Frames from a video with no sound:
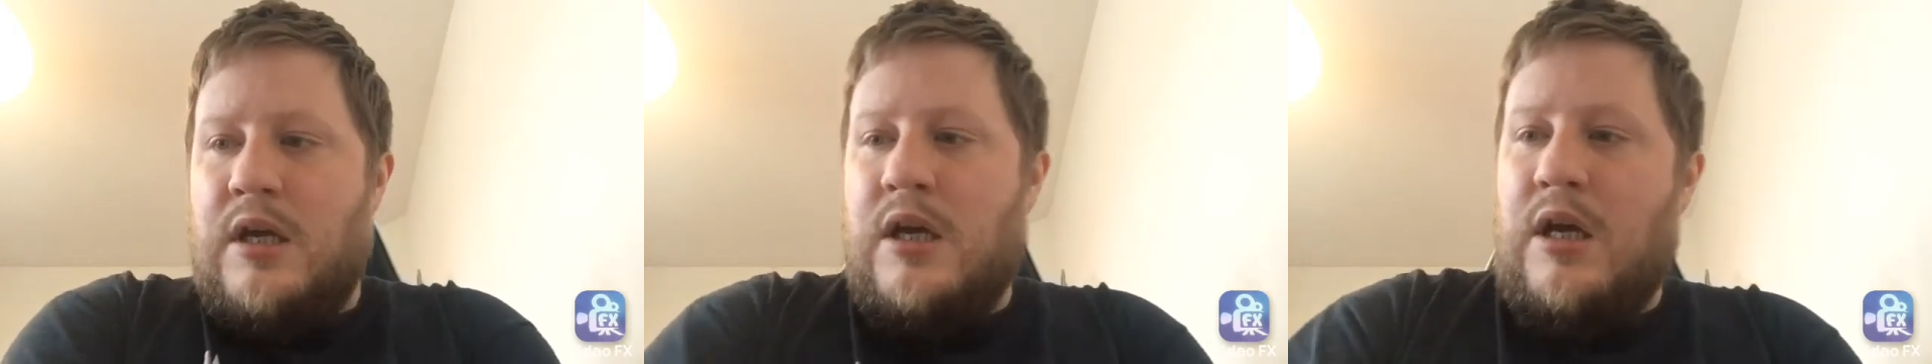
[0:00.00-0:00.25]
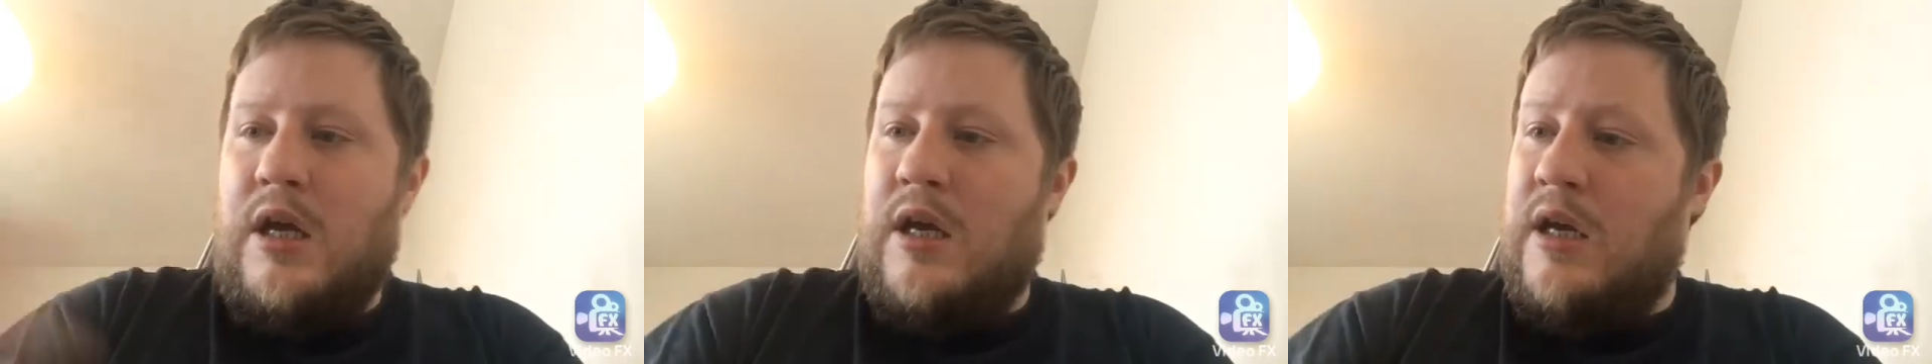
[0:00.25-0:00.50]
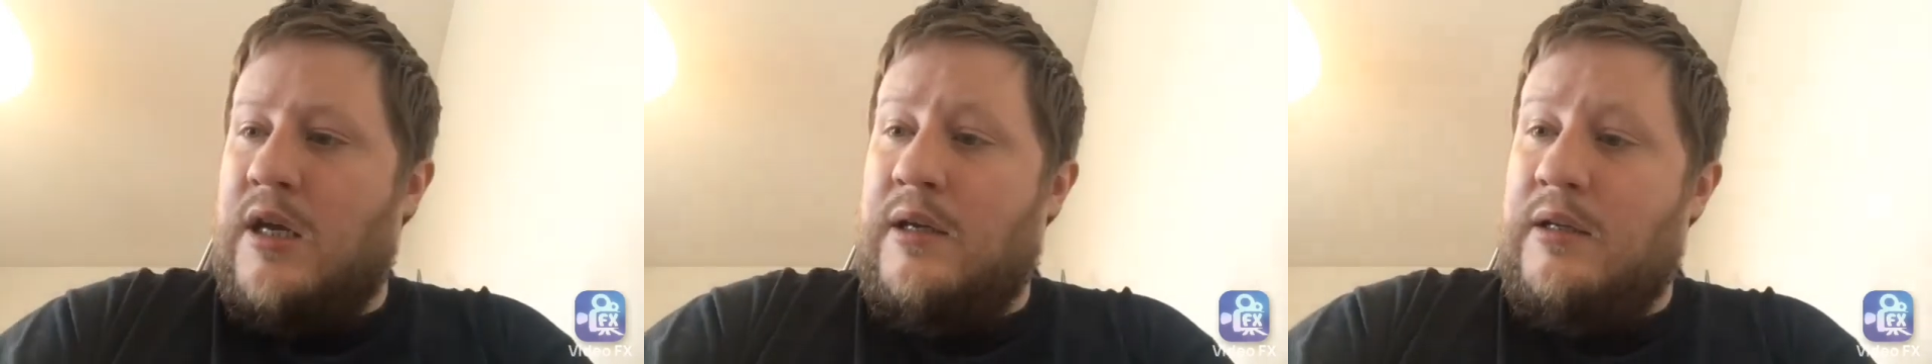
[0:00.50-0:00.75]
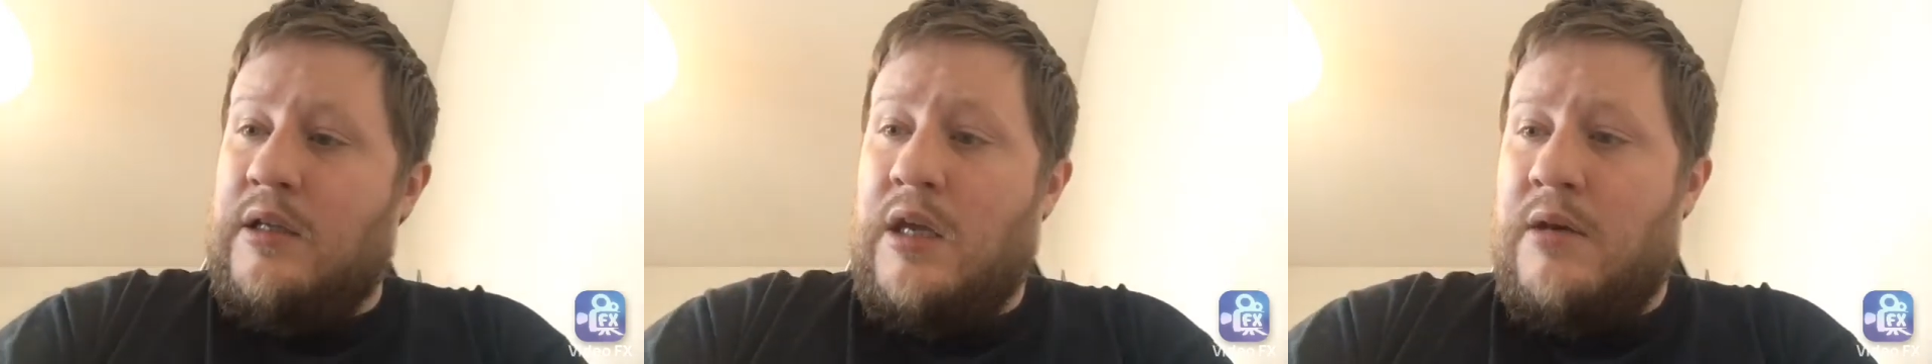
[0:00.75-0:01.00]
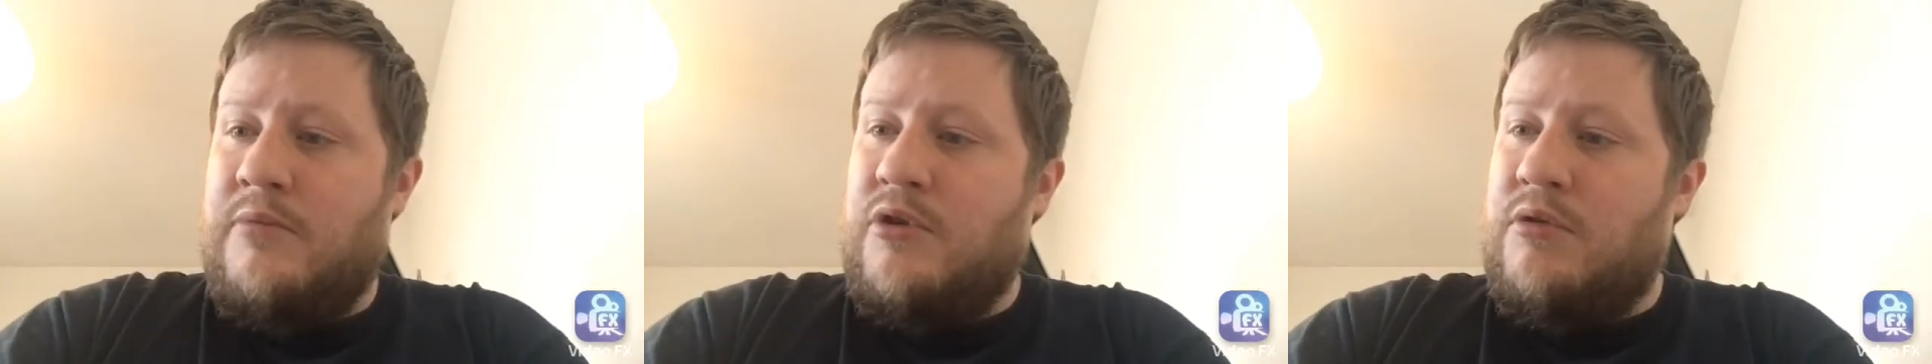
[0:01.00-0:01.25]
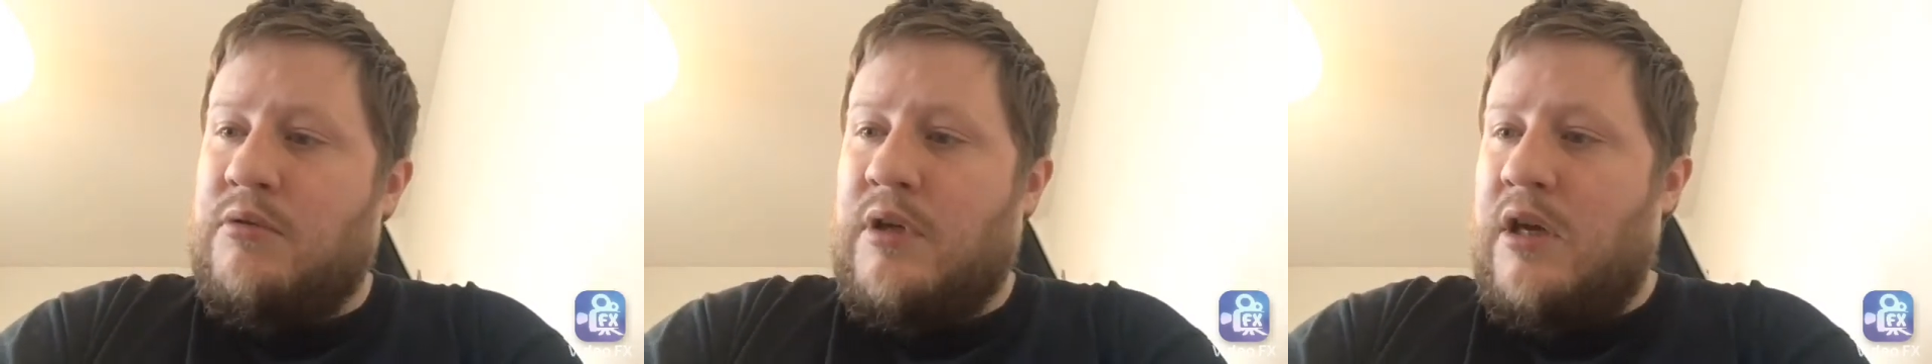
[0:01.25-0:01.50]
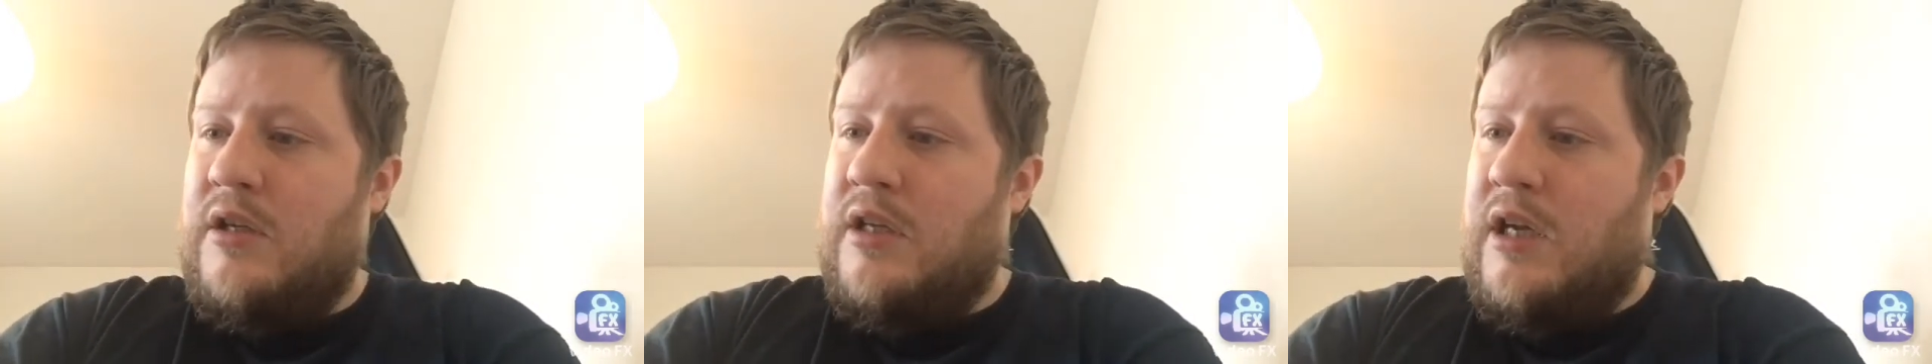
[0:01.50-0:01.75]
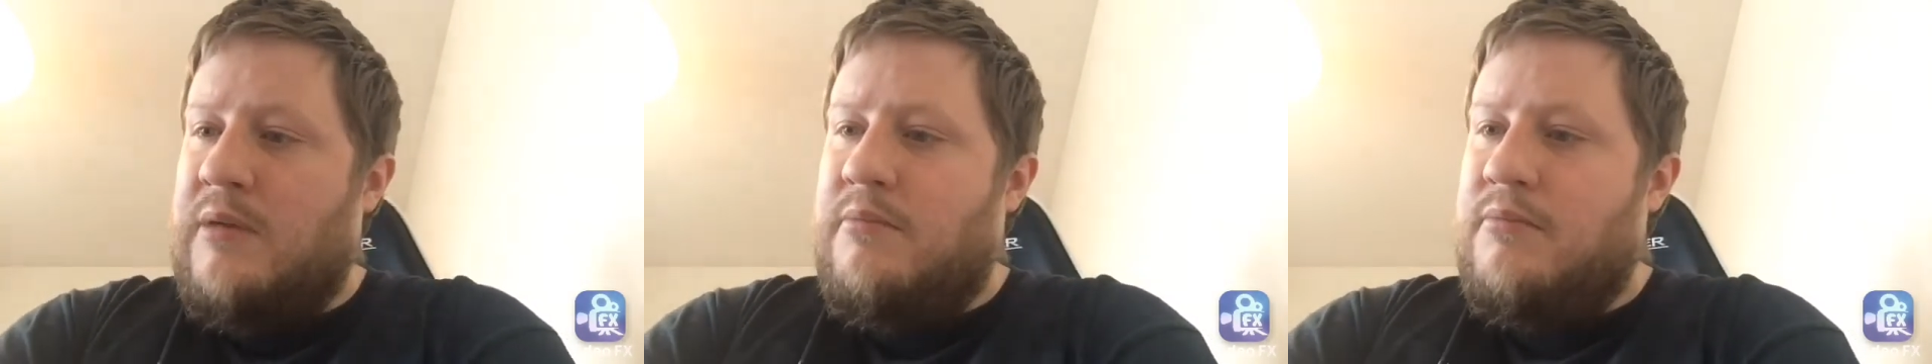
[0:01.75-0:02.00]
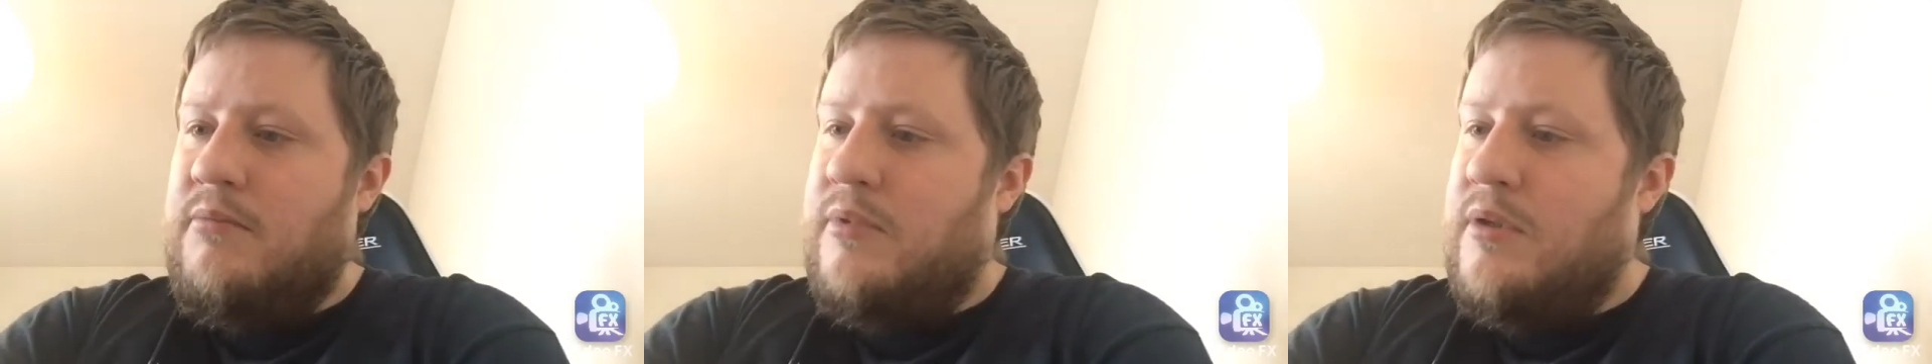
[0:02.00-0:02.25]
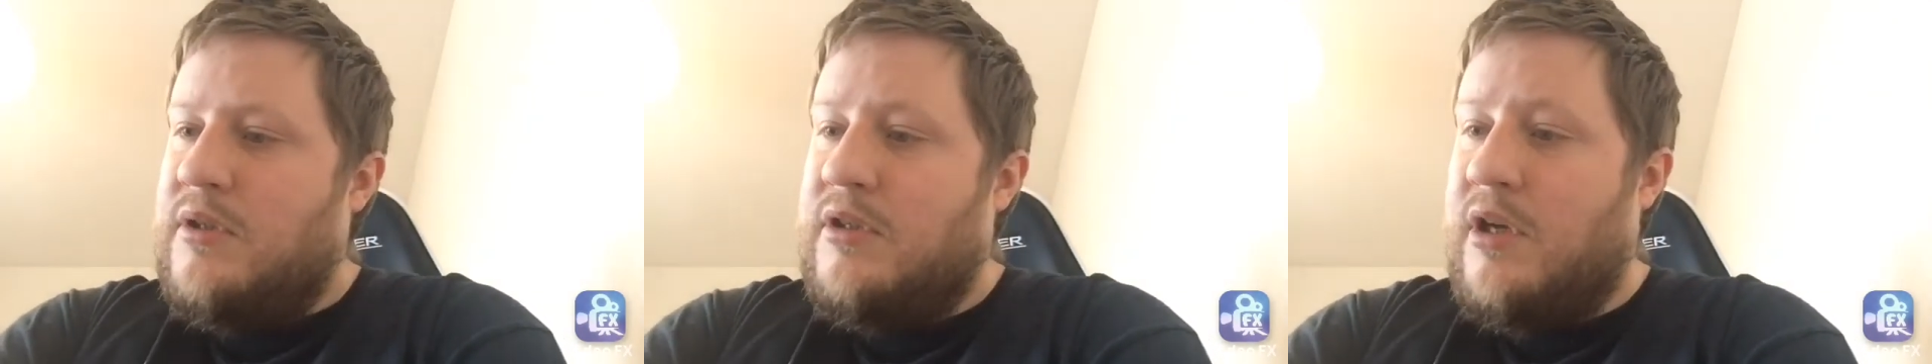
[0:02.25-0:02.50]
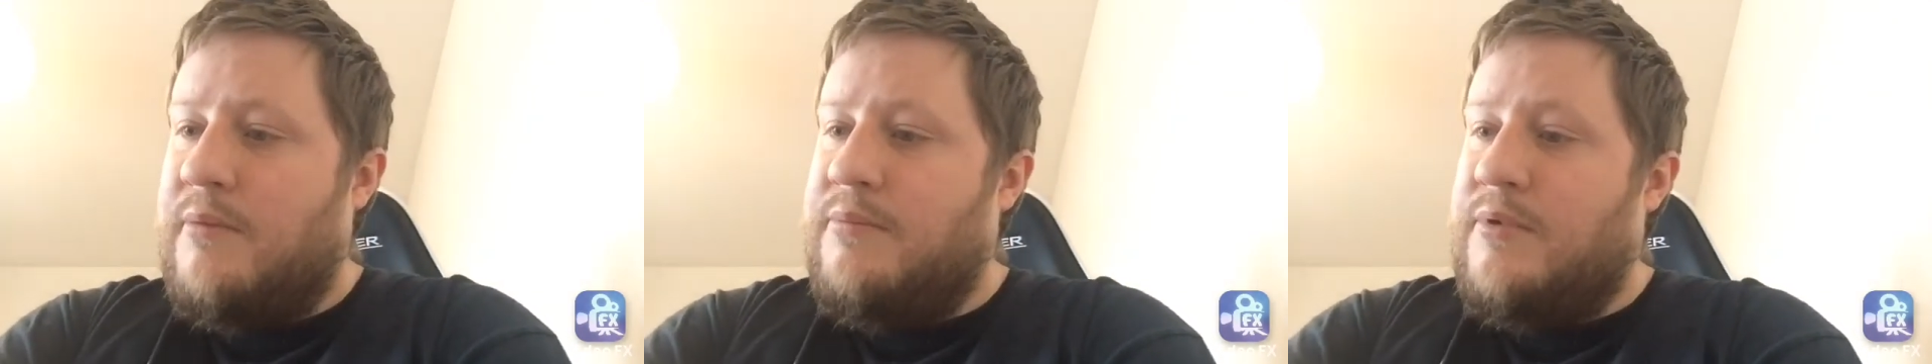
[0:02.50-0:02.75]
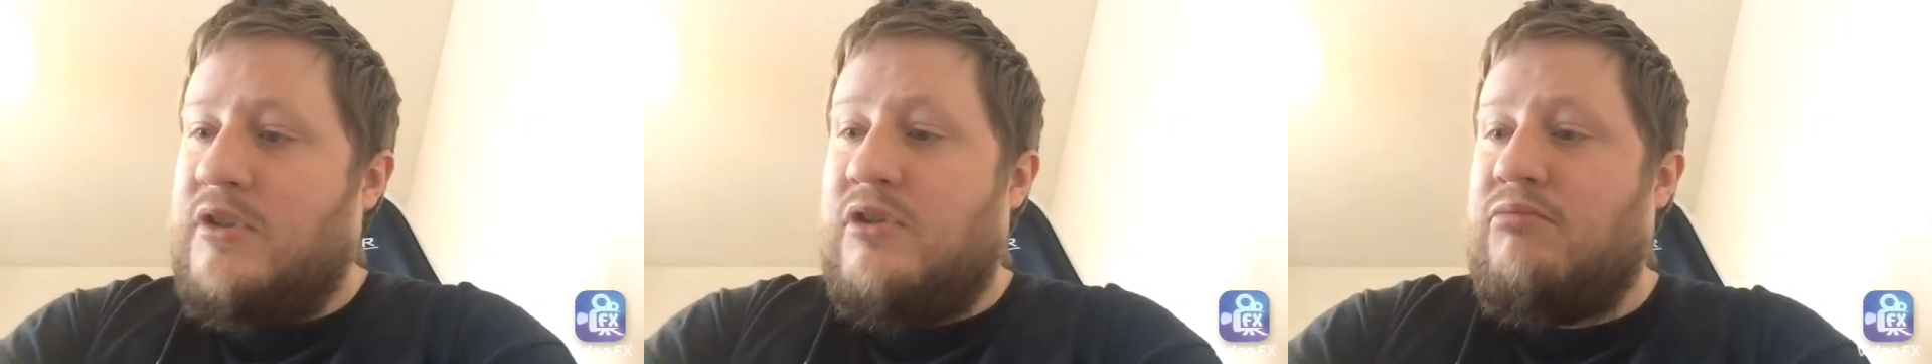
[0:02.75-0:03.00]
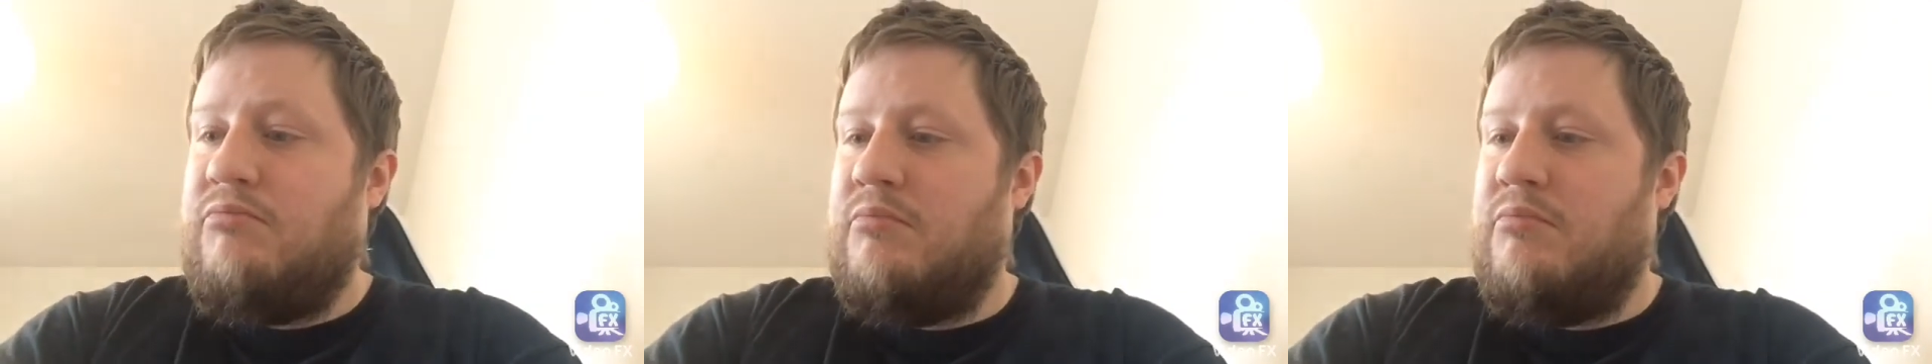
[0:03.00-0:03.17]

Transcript: yeah, I'm sure he'll get time. Subs,